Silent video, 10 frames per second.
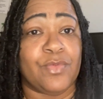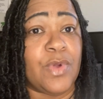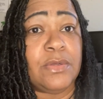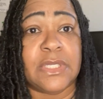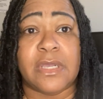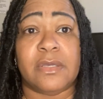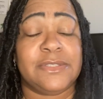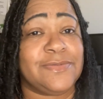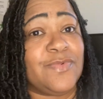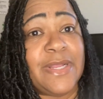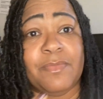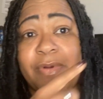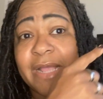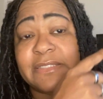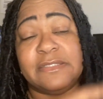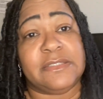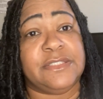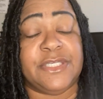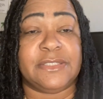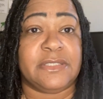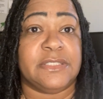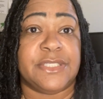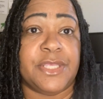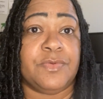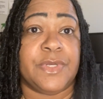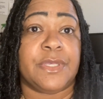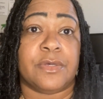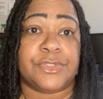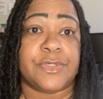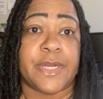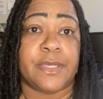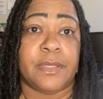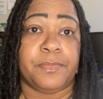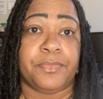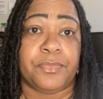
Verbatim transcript: roller coaster where the prices is just continuing to go straight up.